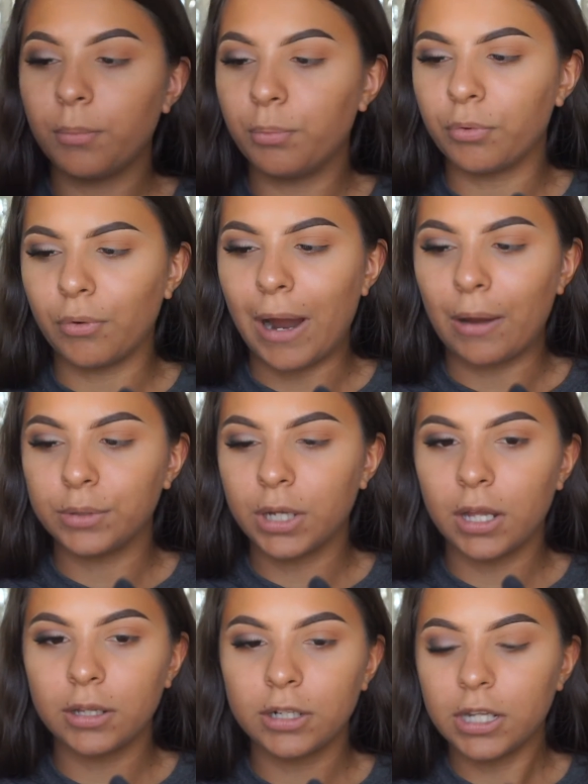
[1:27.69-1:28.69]
brown
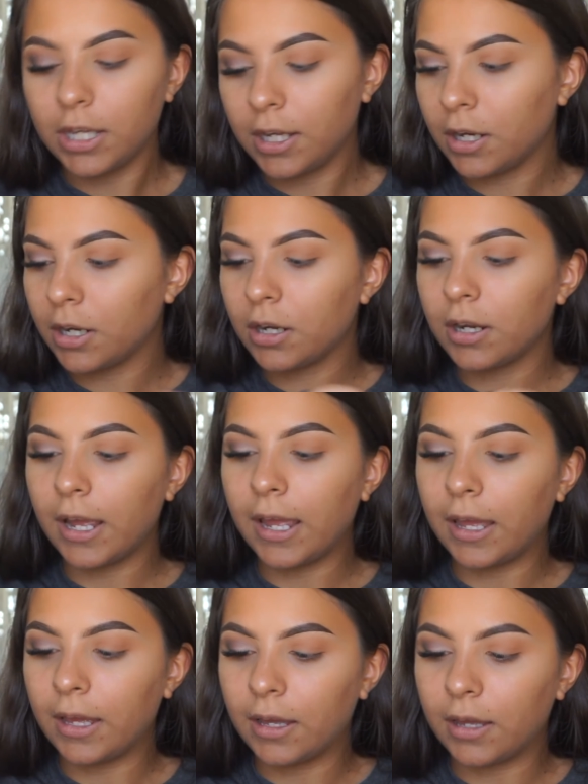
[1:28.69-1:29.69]
color here,
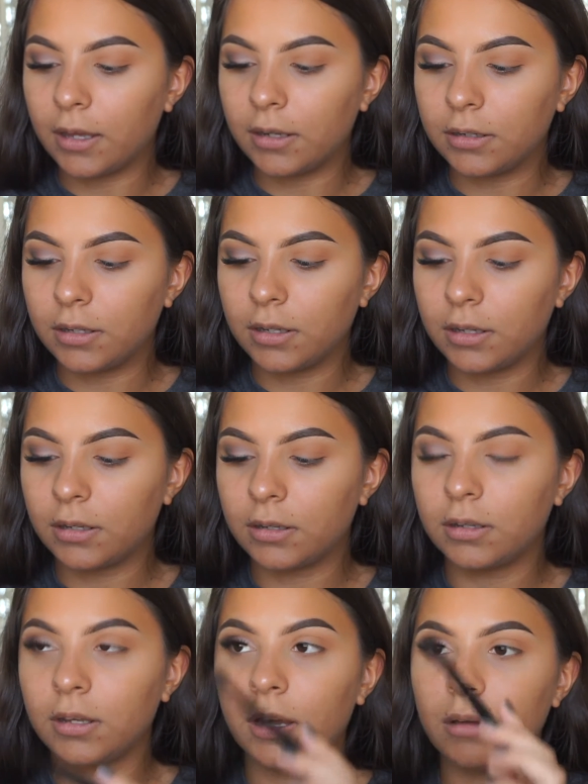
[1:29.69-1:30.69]
and
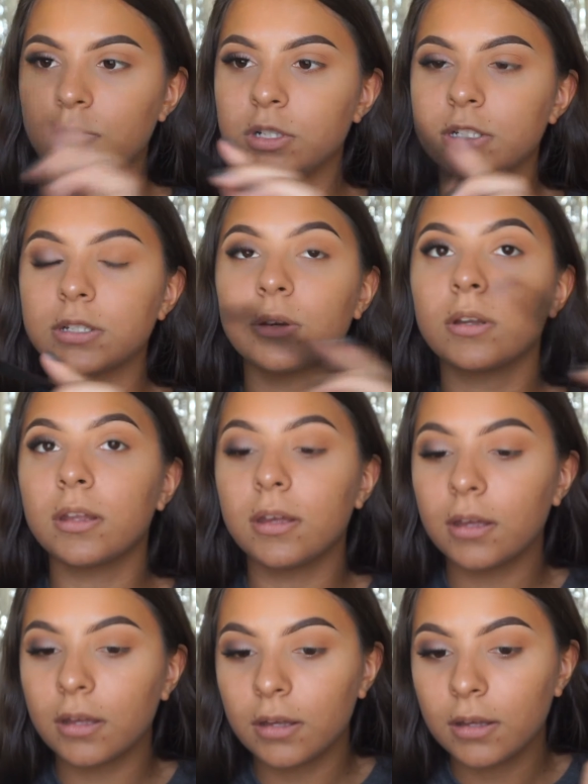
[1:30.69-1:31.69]
I'm just
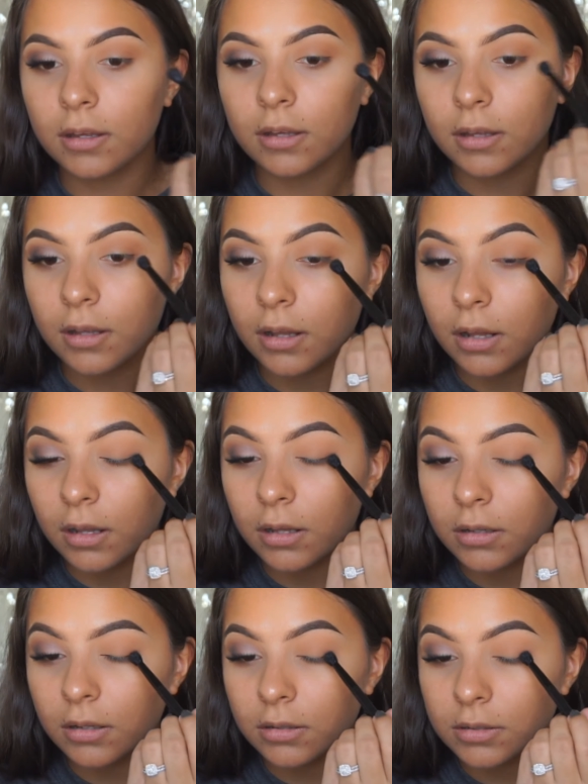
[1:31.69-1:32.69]
gonna
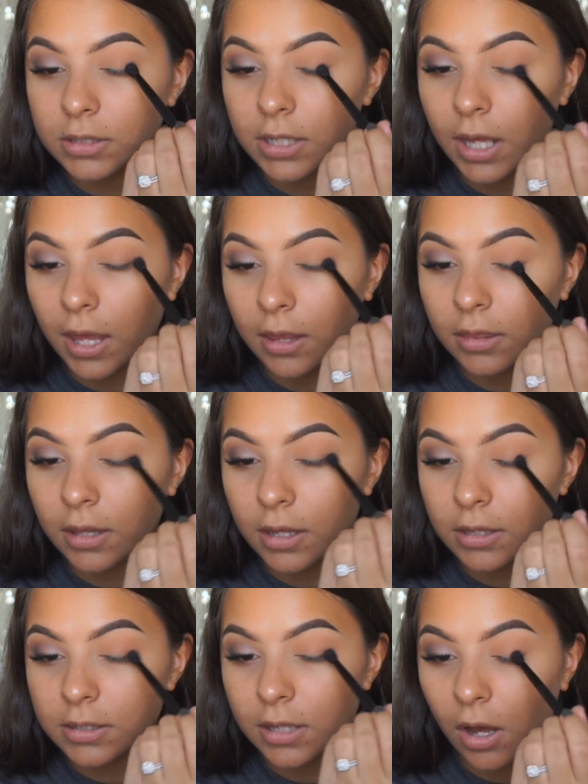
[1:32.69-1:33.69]
take
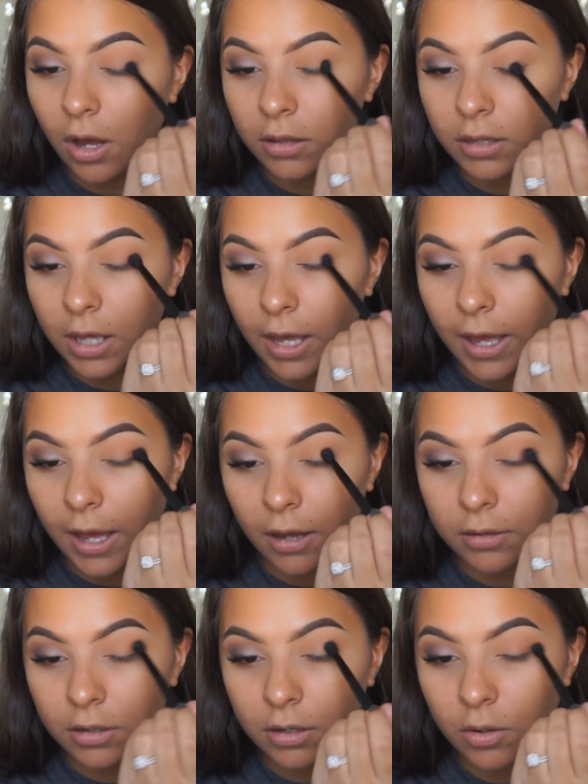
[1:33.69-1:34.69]
this on the
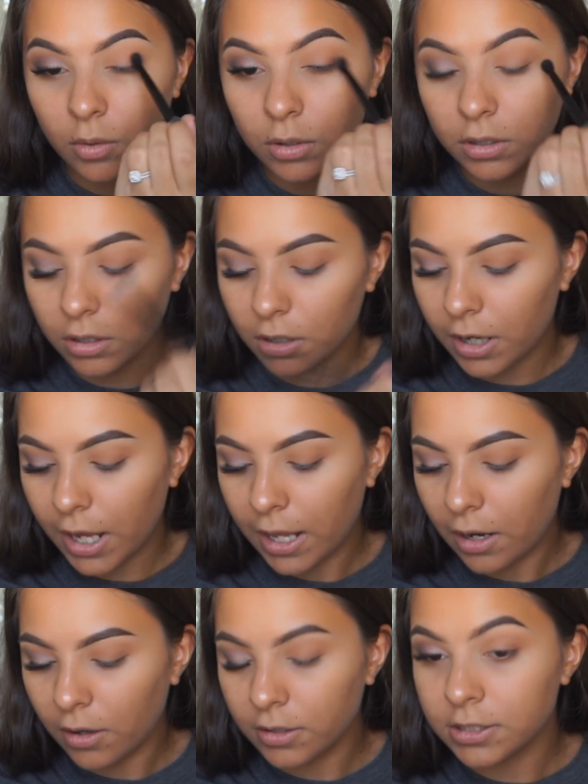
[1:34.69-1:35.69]
outer corner
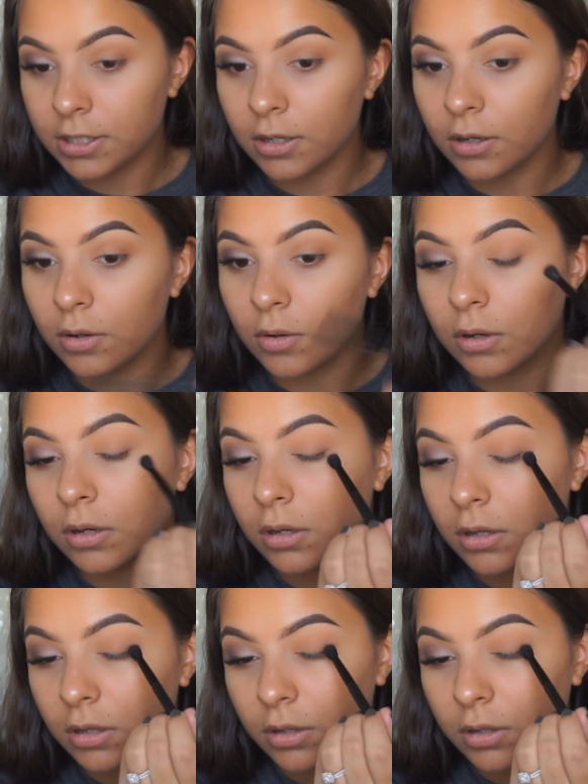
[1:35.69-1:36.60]
and also